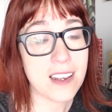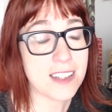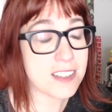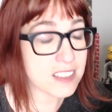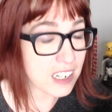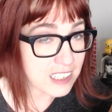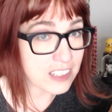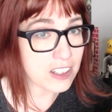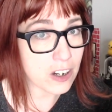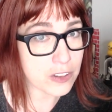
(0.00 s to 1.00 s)

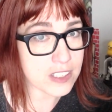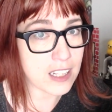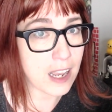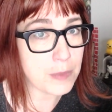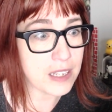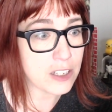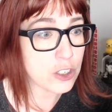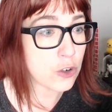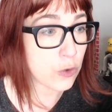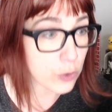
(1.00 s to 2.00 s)
Studying the Earth's climate is
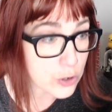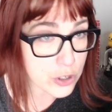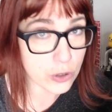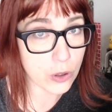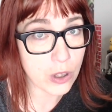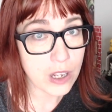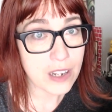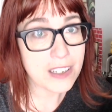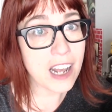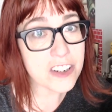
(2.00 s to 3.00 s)
crucial,
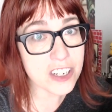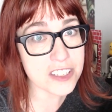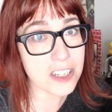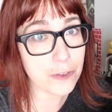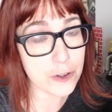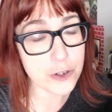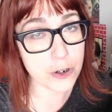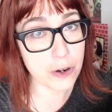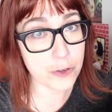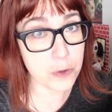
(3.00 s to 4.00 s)
not just to the
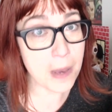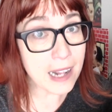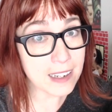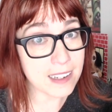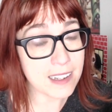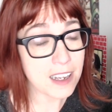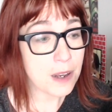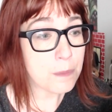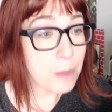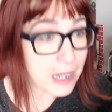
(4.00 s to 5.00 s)
future of humanity,
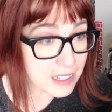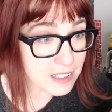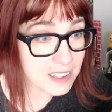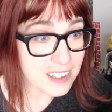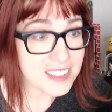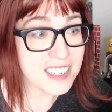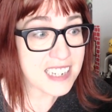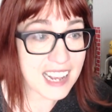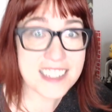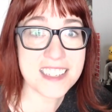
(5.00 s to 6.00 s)
but to
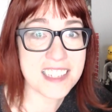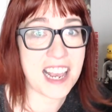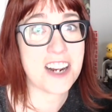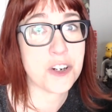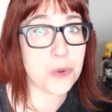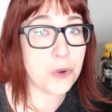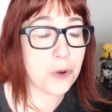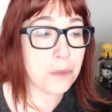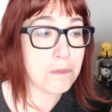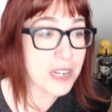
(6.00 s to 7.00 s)
NASA's
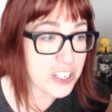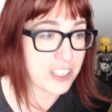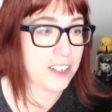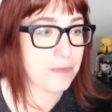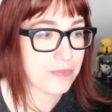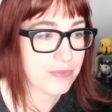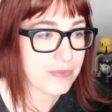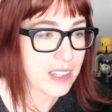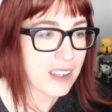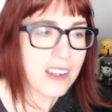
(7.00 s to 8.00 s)
actual mission.
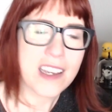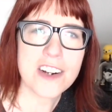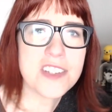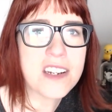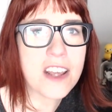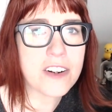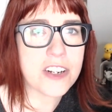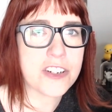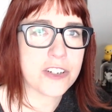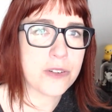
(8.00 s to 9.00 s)
Here's another
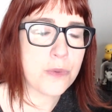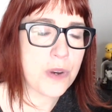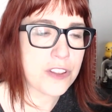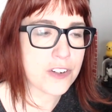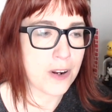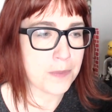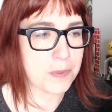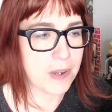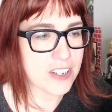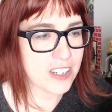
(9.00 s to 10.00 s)
issue with Trump's
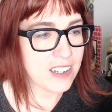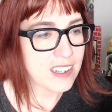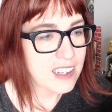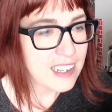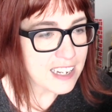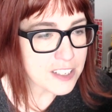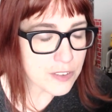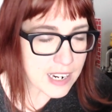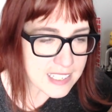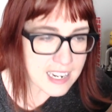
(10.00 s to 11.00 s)
budget. It
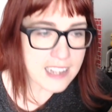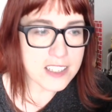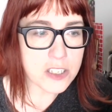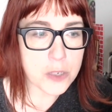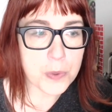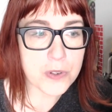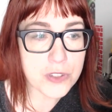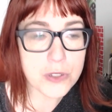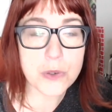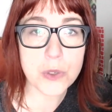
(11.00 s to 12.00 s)
directs NASA to
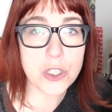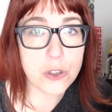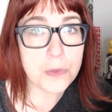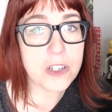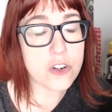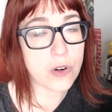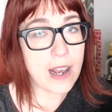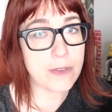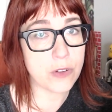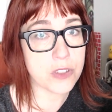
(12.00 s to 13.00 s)
pursue human
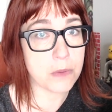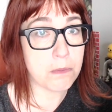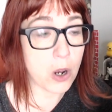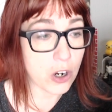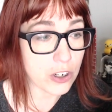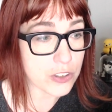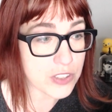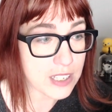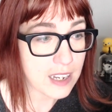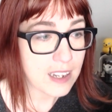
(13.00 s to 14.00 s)
travel to
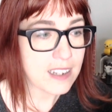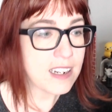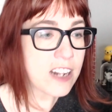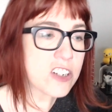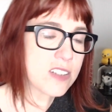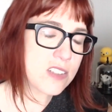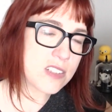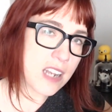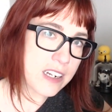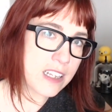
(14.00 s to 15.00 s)
Mars, not just
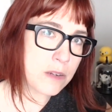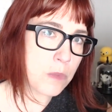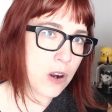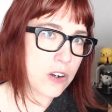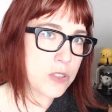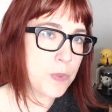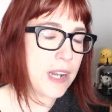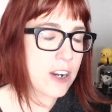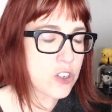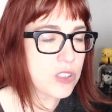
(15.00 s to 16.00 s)
studying Mars, but
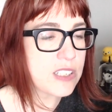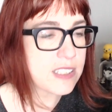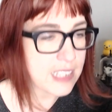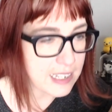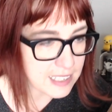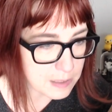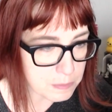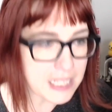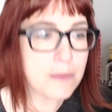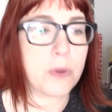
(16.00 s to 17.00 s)
actually sending
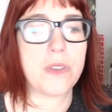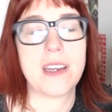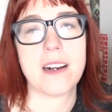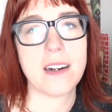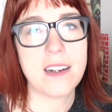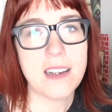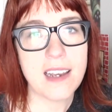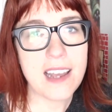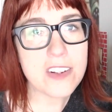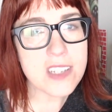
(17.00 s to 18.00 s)
people there.
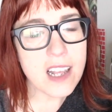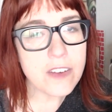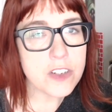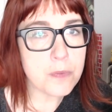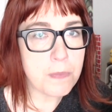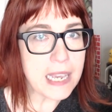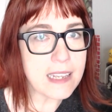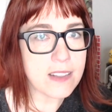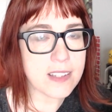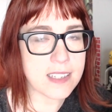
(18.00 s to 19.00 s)
And there's a lot of debate
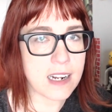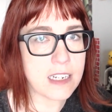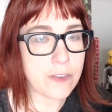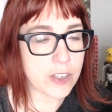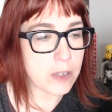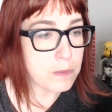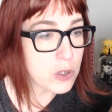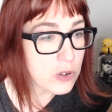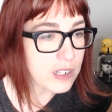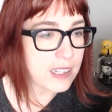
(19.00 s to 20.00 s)
in the scientific
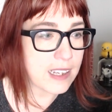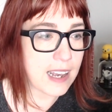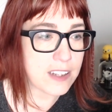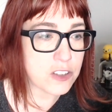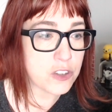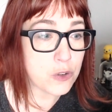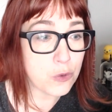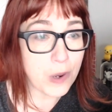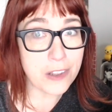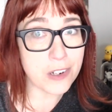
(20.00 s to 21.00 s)
community as to
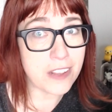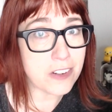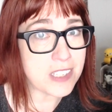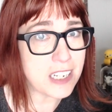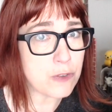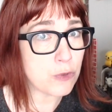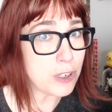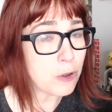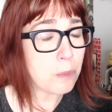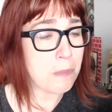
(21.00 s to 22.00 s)
whether or not there's any
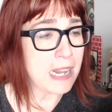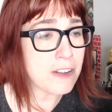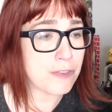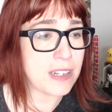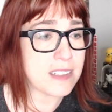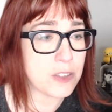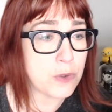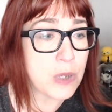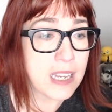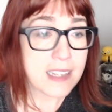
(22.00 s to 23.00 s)
real benefit
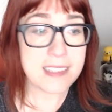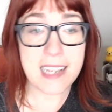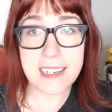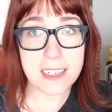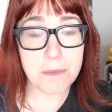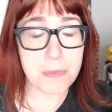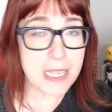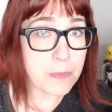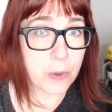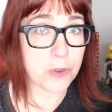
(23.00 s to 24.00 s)
to sending
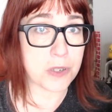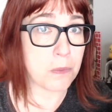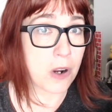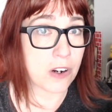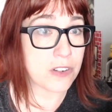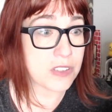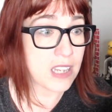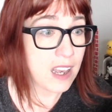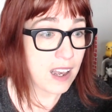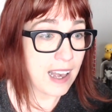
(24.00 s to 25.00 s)
people to Mars
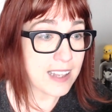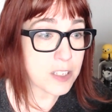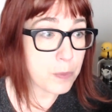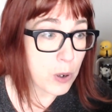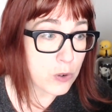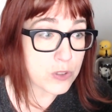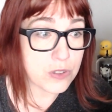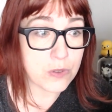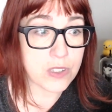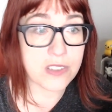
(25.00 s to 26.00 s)
as opposed
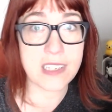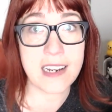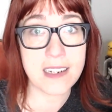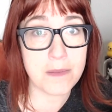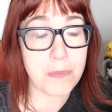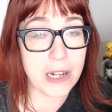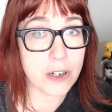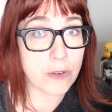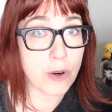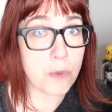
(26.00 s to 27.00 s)
to just sending
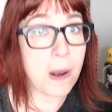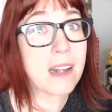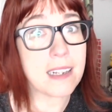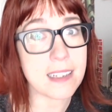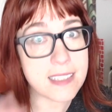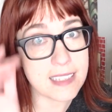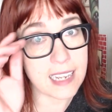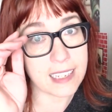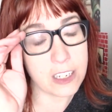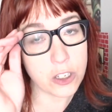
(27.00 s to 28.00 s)
better robotics
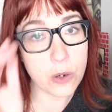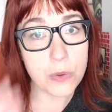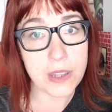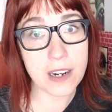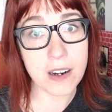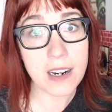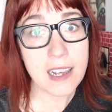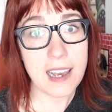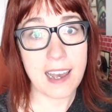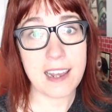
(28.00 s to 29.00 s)
that can go there
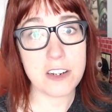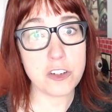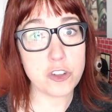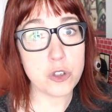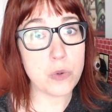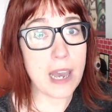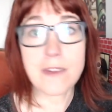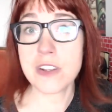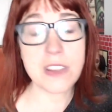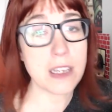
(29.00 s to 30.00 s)
and do
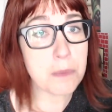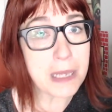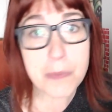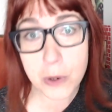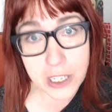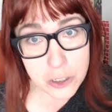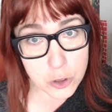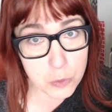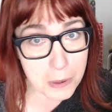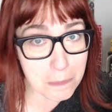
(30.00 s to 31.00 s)
everything people can
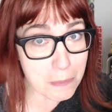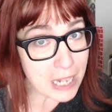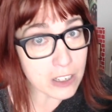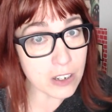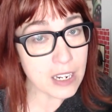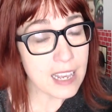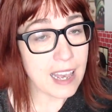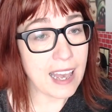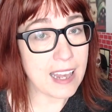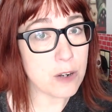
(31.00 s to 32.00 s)
do, but better
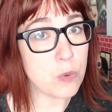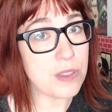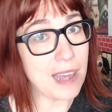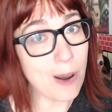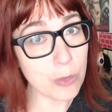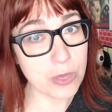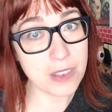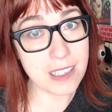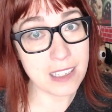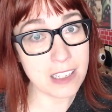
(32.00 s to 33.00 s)
and without
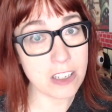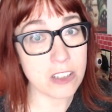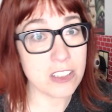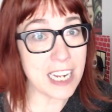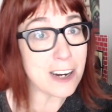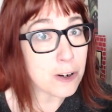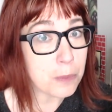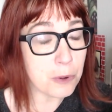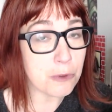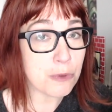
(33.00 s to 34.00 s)
the
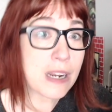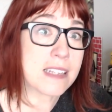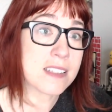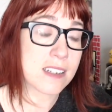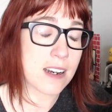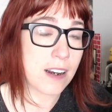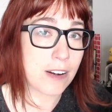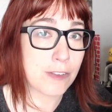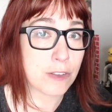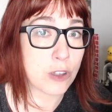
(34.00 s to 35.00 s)
terrible risk
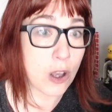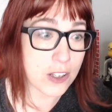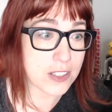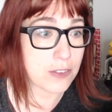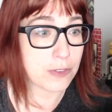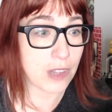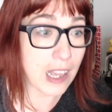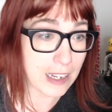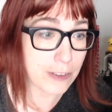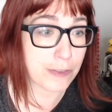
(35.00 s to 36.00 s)
of loss of
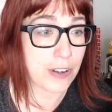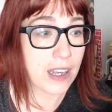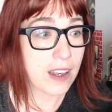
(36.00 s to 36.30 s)
life.